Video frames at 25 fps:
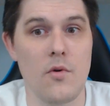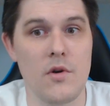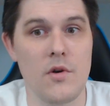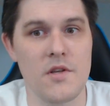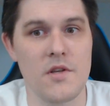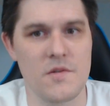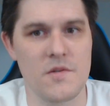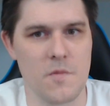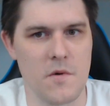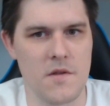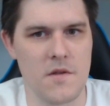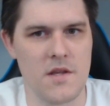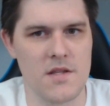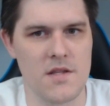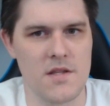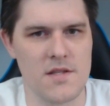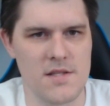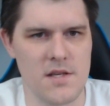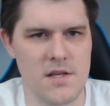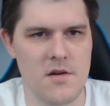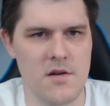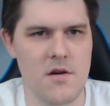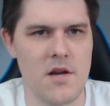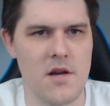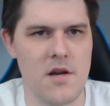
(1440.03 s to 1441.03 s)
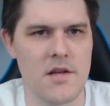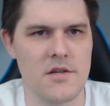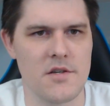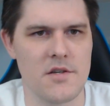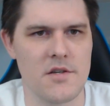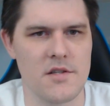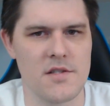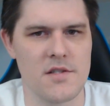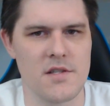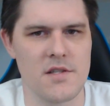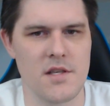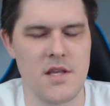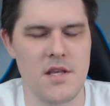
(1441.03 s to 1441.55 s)
worth considering just
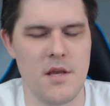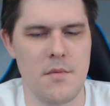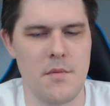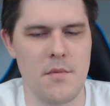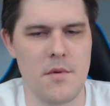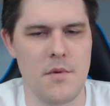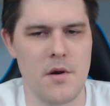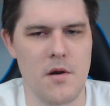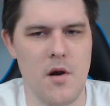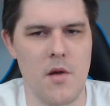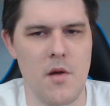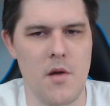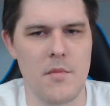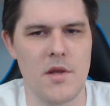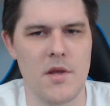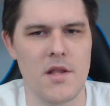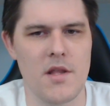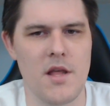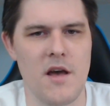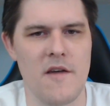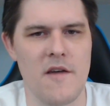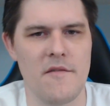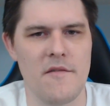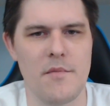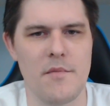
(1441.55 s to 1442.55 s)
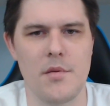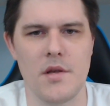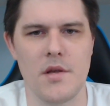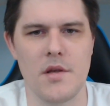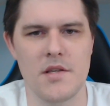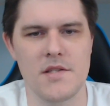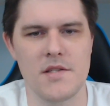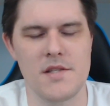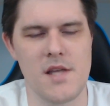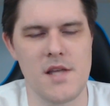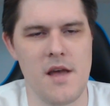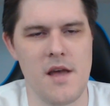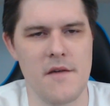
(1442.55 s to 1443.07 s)
to keep your army alive, plus
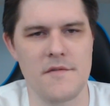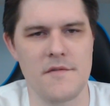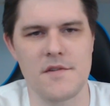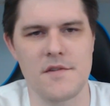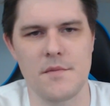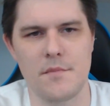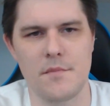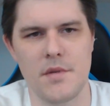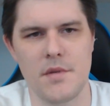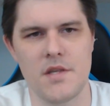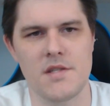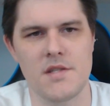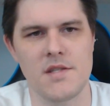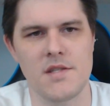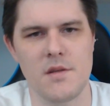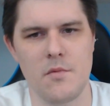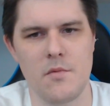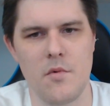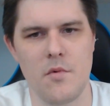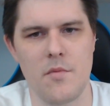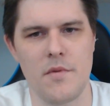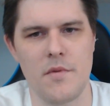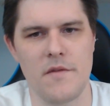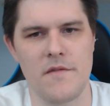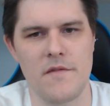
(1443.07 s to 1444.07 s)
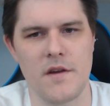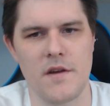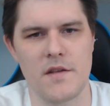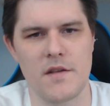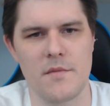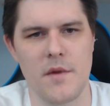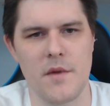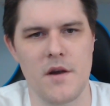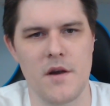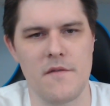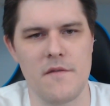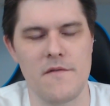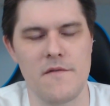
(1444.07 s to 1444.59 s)
have some beasts that won't be affected by
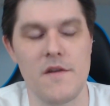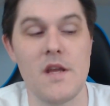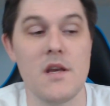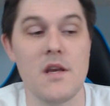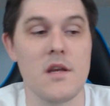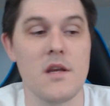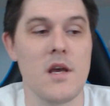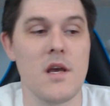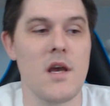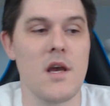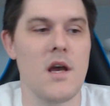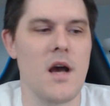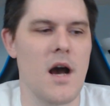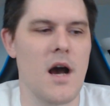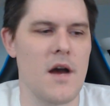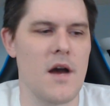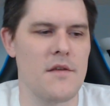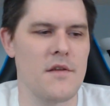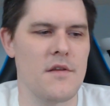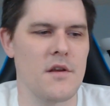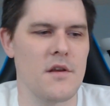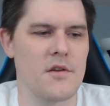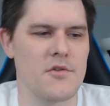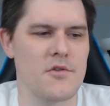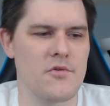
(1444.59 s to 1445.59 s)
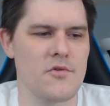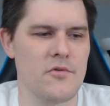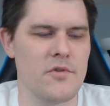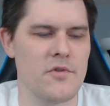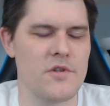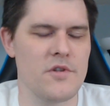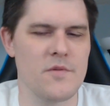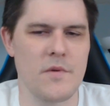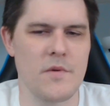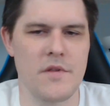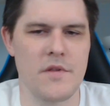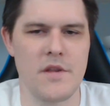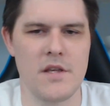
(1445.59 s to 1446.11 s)
your feet. I think Druids
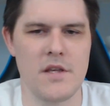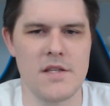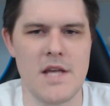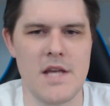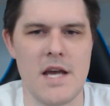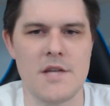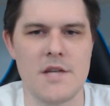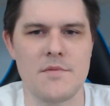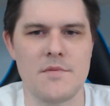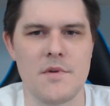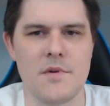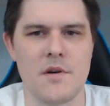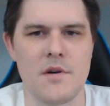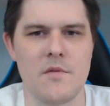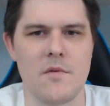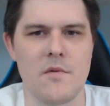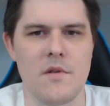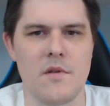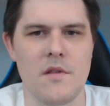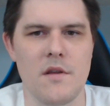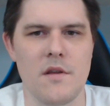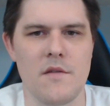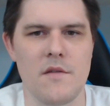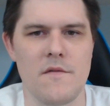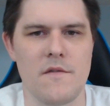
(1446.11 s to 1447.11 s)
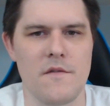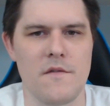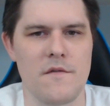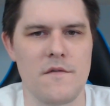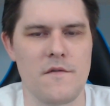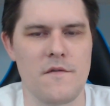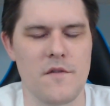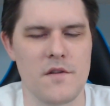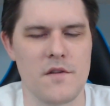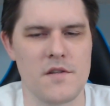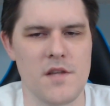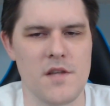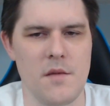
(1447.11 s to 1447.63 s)
with the attachment are worth it for
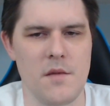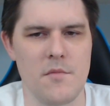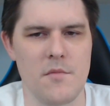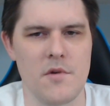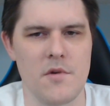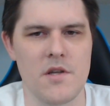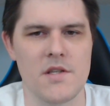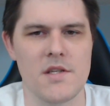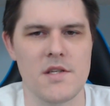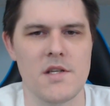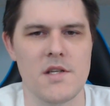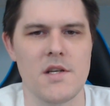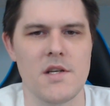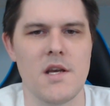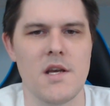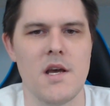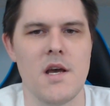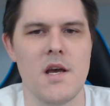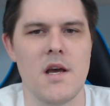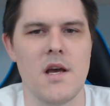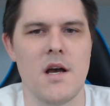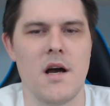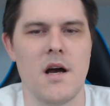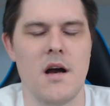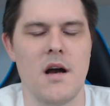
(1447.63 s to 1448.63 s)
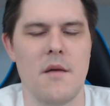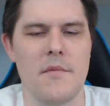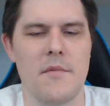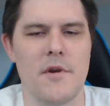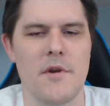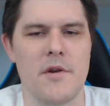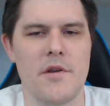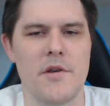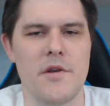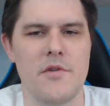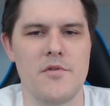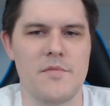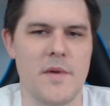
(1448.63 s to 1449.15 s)
the same reason. Your
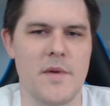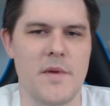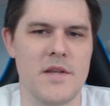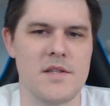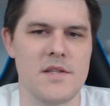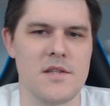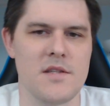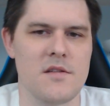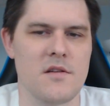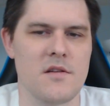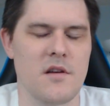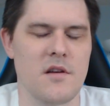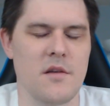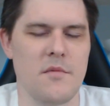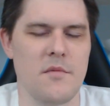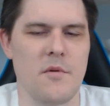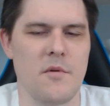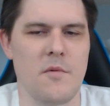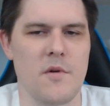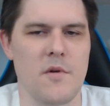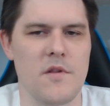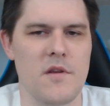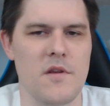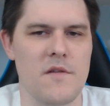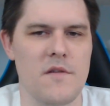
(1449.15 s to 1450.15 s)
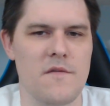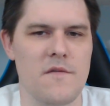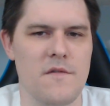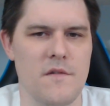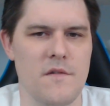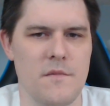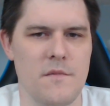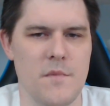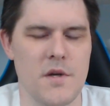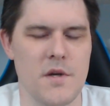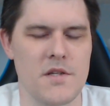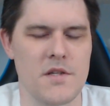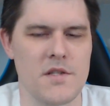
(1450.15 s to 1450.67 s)
huge bases are going to be worth it for
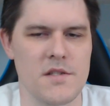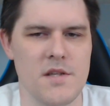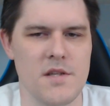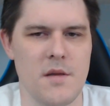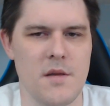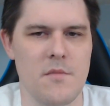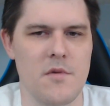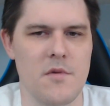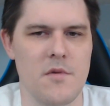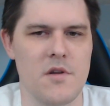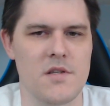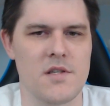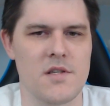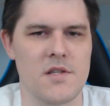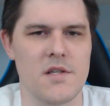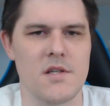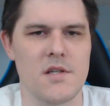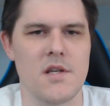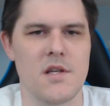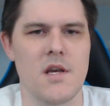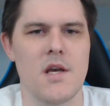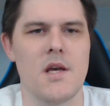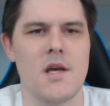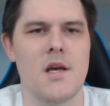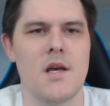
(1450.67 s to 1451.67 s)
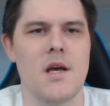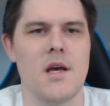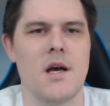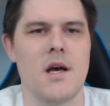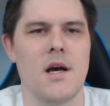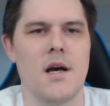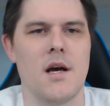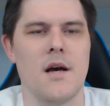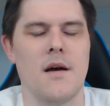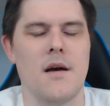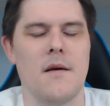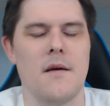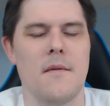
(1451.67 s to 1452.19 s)
much the same reason.
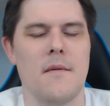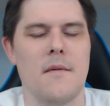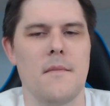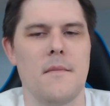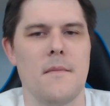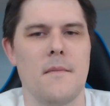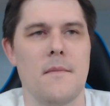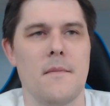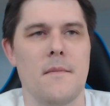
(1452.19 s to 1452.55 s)
And